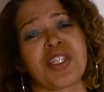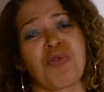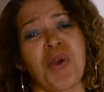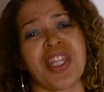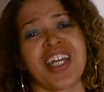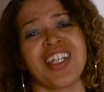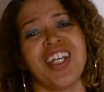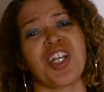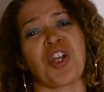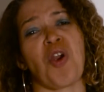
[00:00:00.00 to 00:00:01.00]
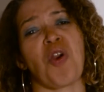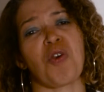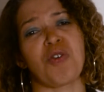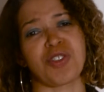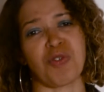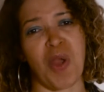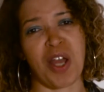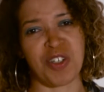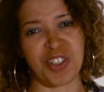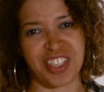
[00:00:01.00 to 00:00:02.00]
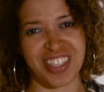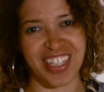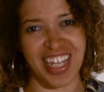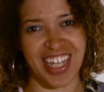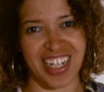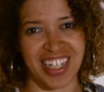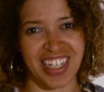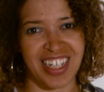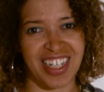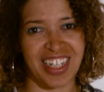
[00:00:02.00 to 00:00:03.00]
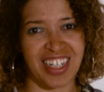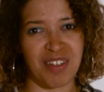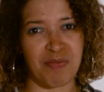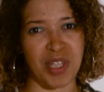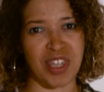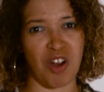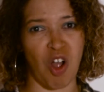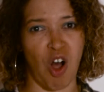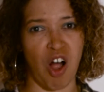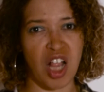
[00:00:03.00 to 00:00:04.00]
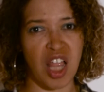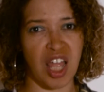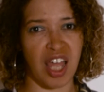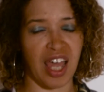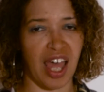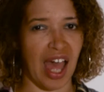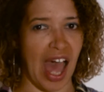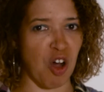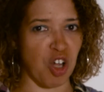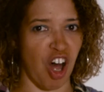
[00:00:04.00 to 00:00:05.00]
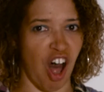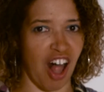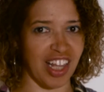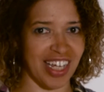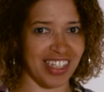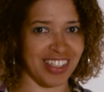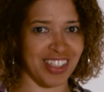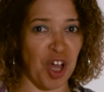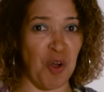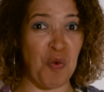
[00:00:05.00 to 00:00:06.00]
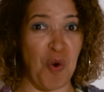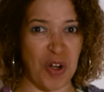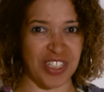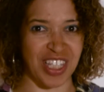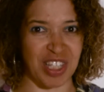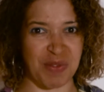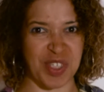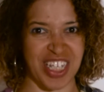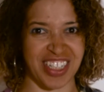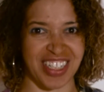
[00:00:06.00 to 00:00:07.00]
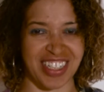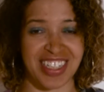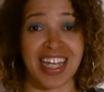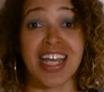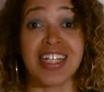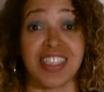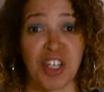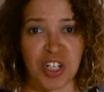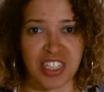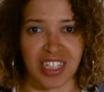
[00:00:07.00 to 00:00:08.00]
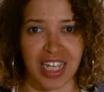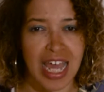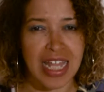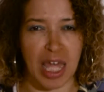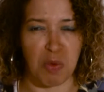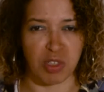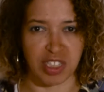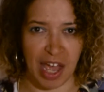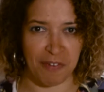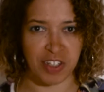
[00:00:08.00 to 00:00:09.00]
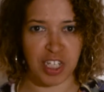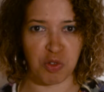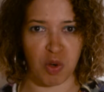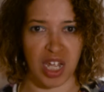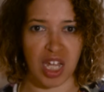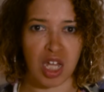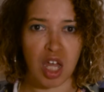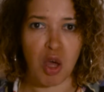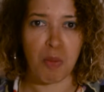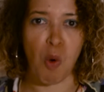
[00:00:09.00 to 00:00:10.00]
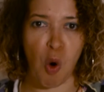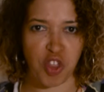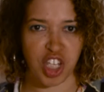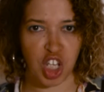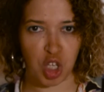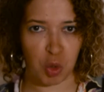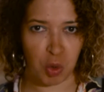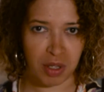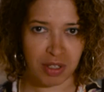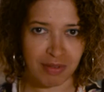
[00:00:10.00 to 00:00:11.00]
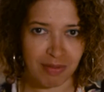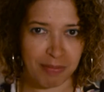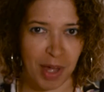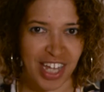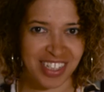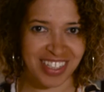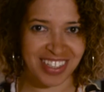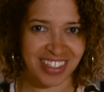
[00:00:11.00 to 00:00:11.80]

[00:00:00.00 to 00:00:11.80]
in this way that curls around your skin. But they're all alcoholics, worse than the musicians. Seriously, they will definitely drink more than you. But